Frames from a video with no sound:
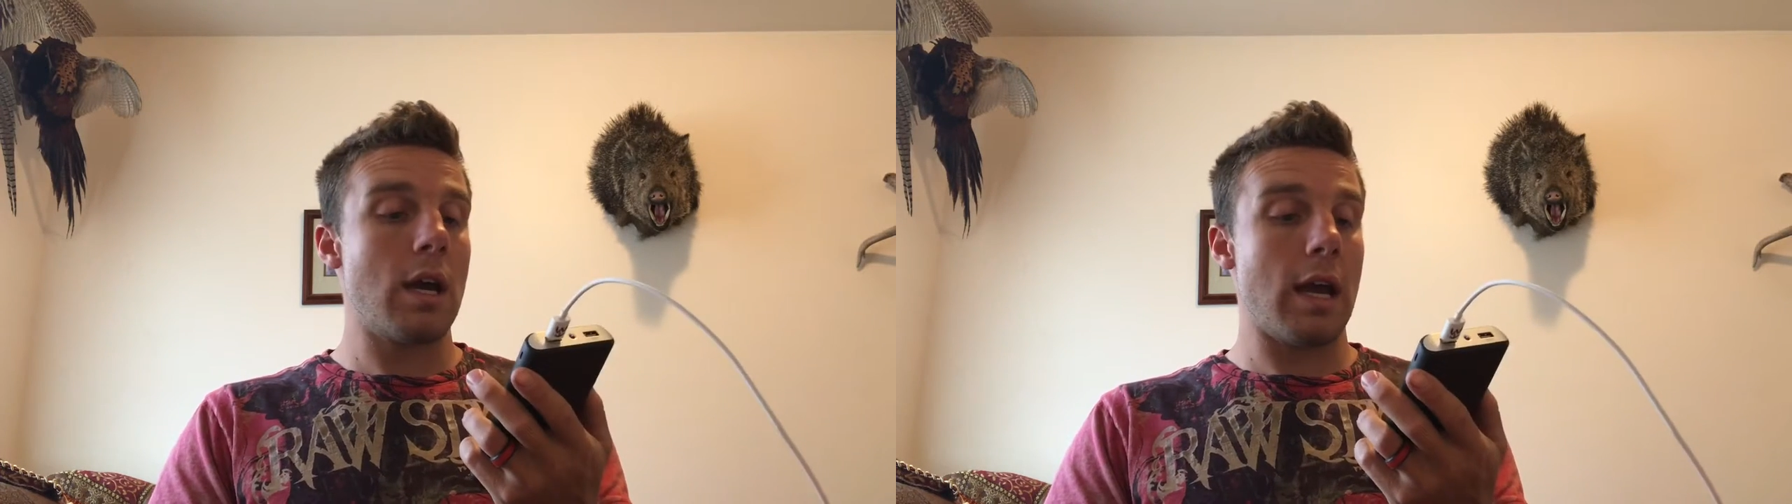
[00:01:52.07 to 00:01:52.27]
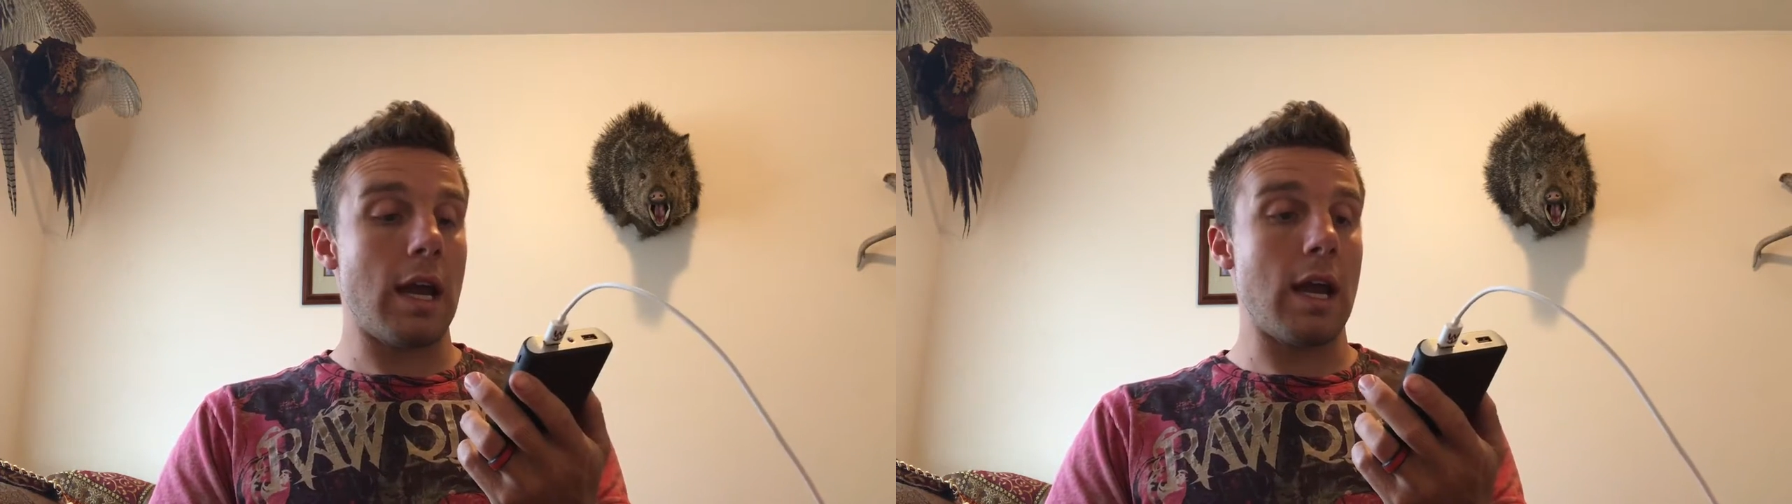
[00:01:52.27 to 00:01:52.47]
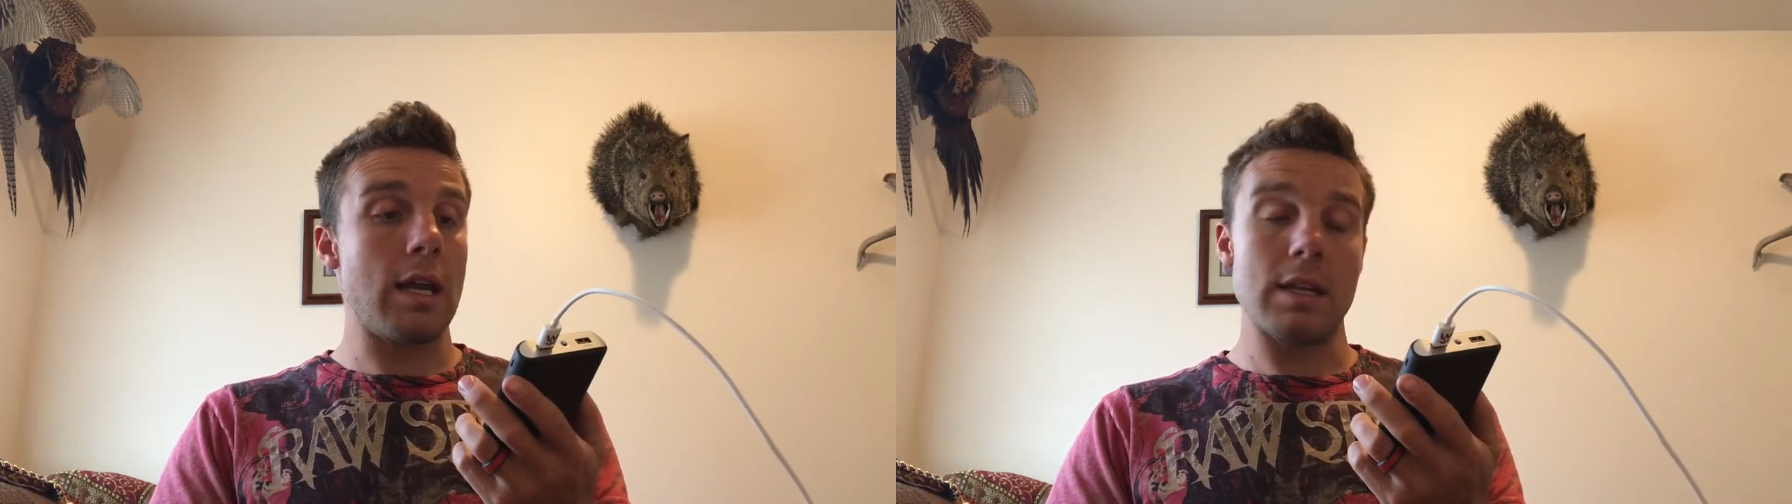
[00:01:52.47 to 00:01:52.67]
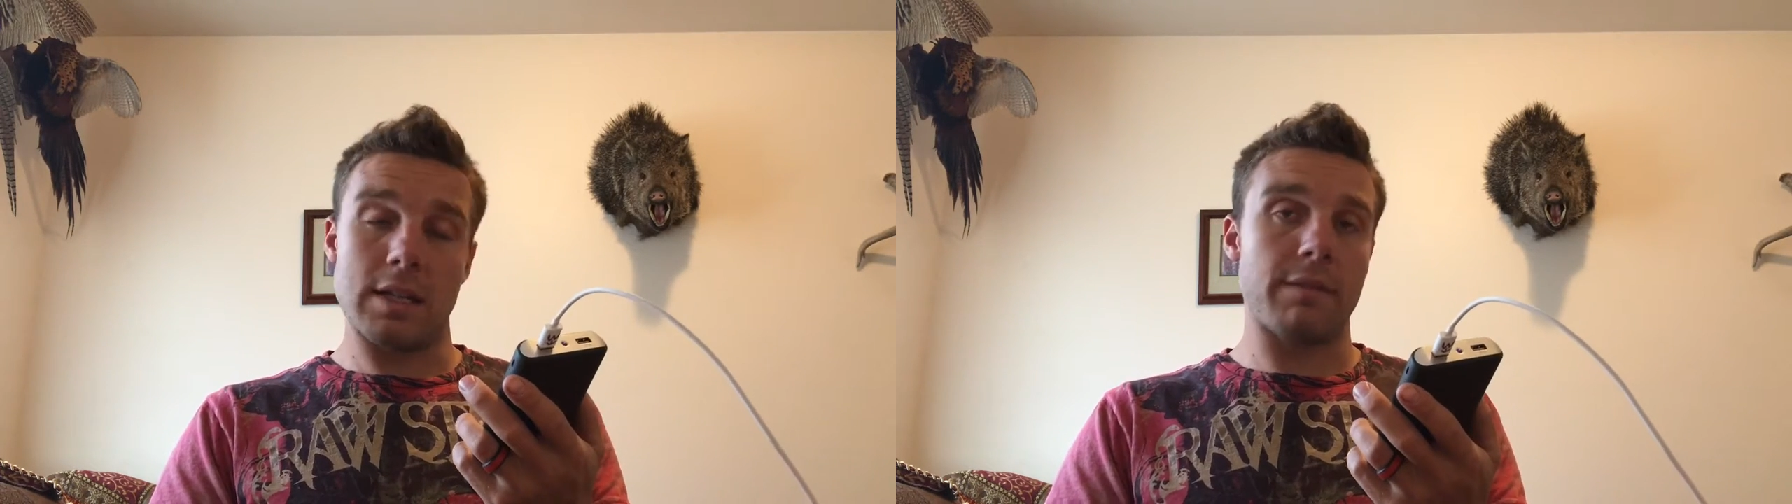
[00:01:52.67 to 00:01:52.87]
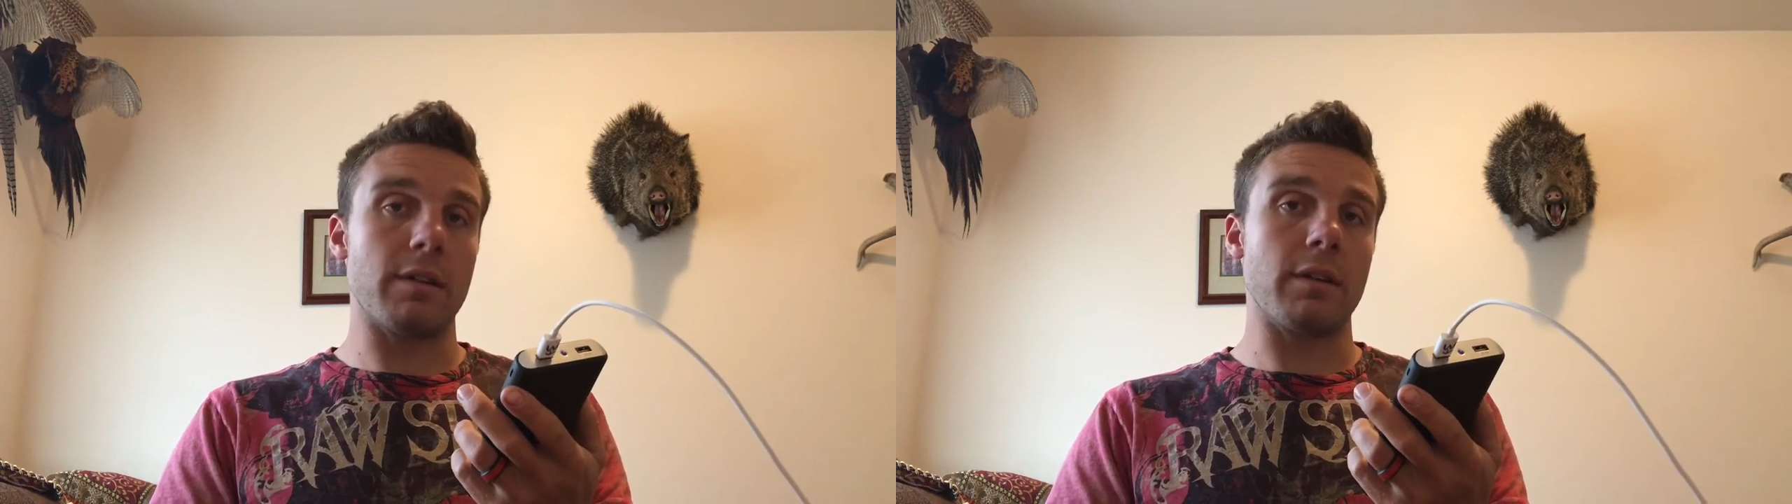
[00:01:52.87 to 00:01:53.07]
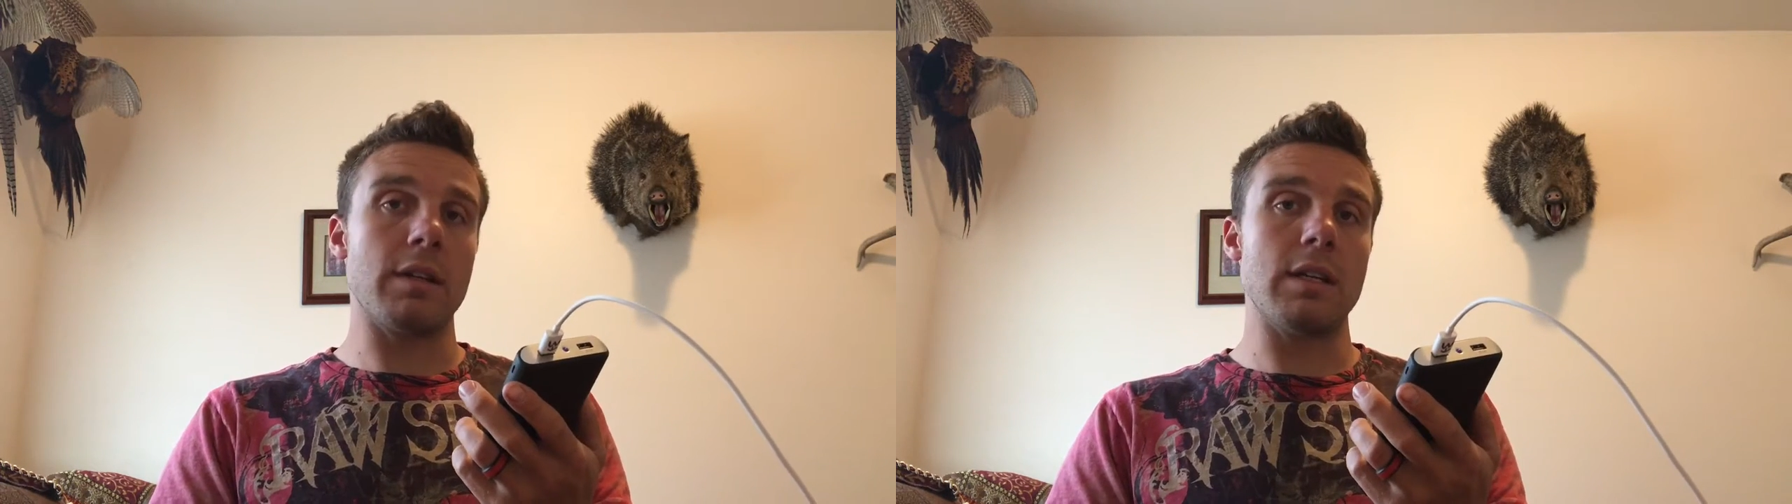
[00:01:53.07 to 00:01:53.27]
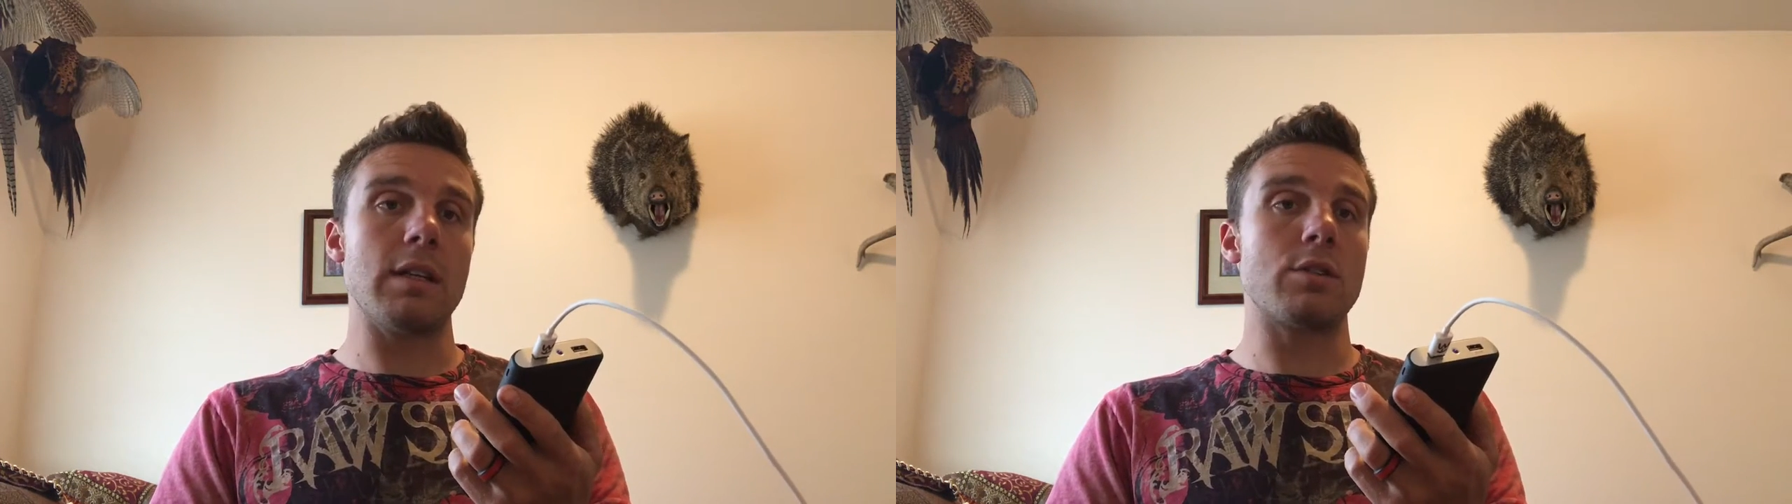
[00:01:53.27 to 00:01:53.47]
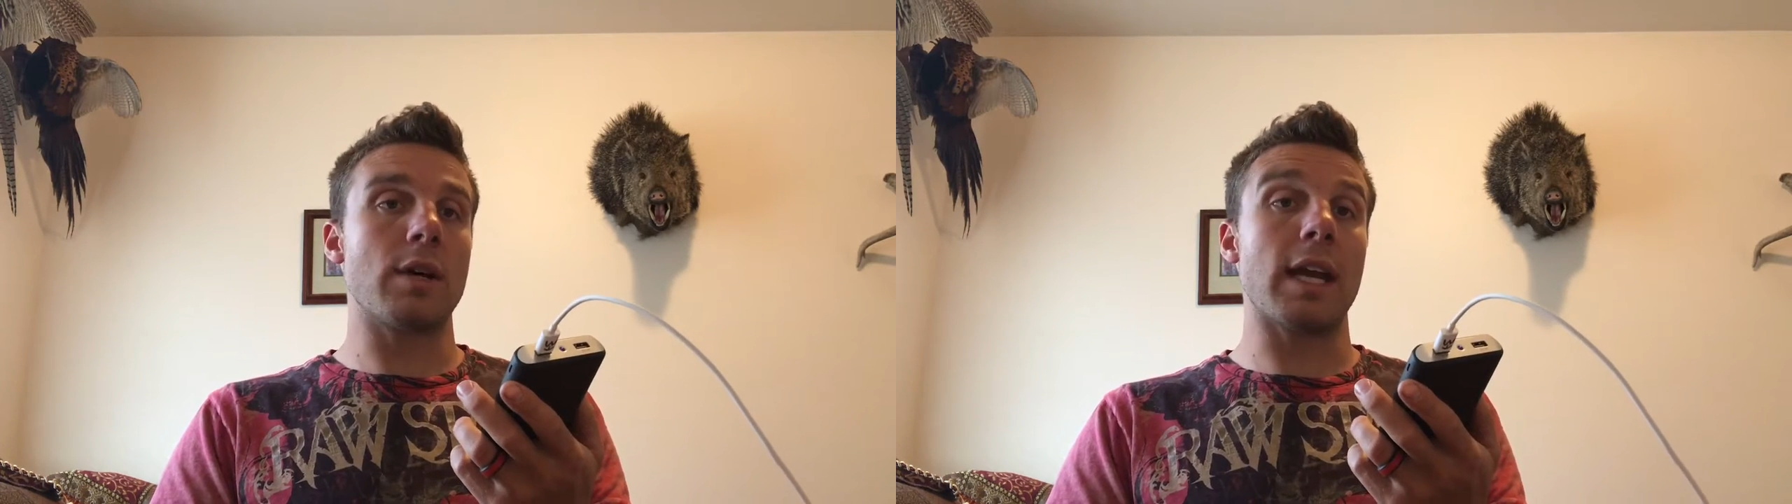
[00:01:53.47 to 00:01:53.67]
and it definitely did
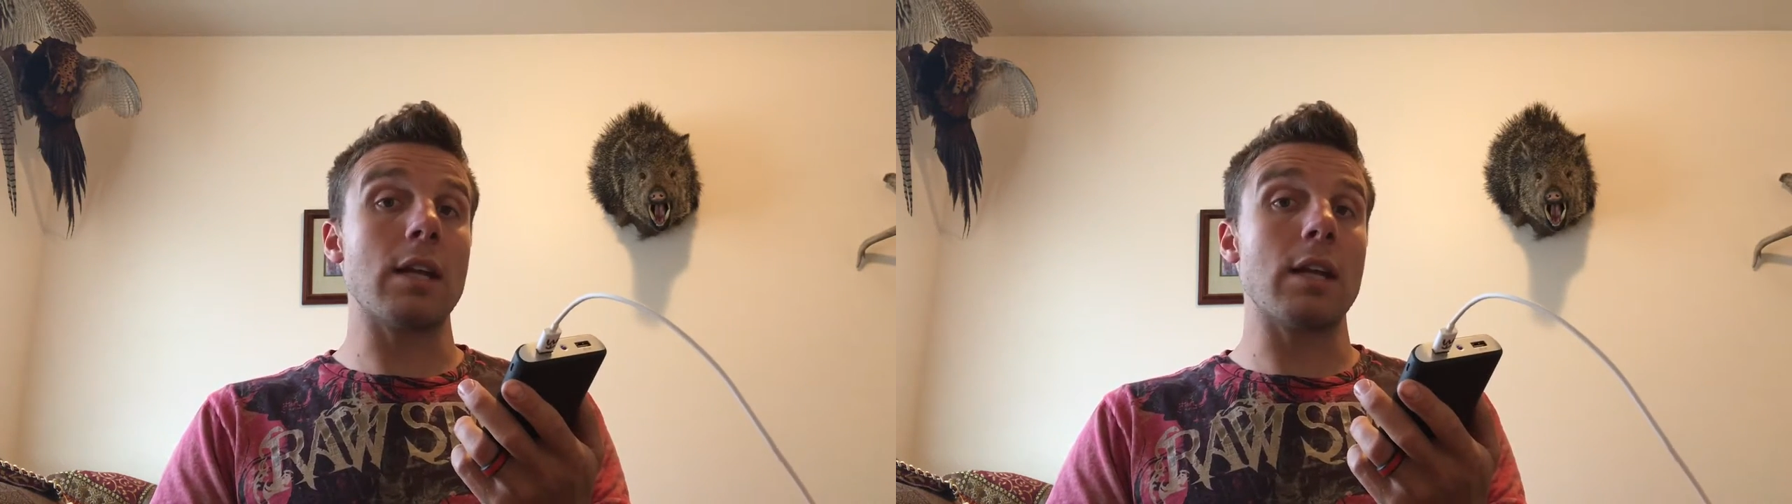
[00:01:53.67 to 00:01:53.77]
the trick.